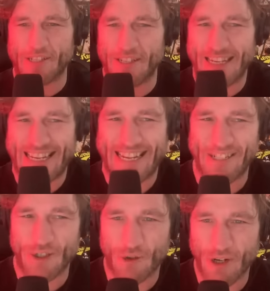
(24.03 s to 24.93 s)
knee
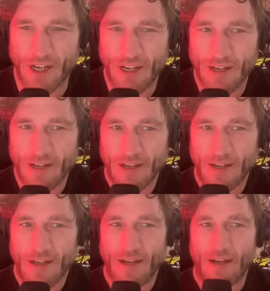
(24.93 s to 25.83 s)
injury
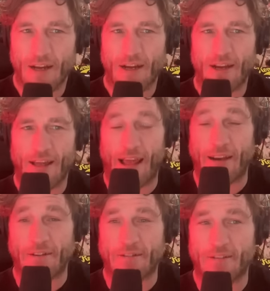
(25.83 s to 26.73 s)

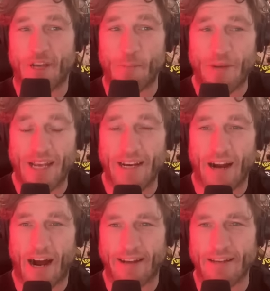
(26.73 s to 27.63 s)
and competed
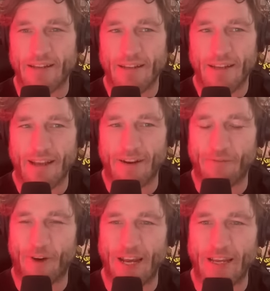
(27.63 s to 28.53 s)
on it in a
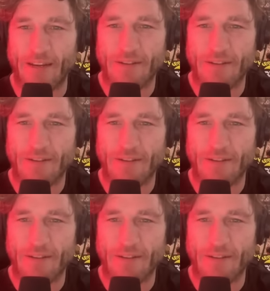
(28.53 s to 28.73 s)
fight,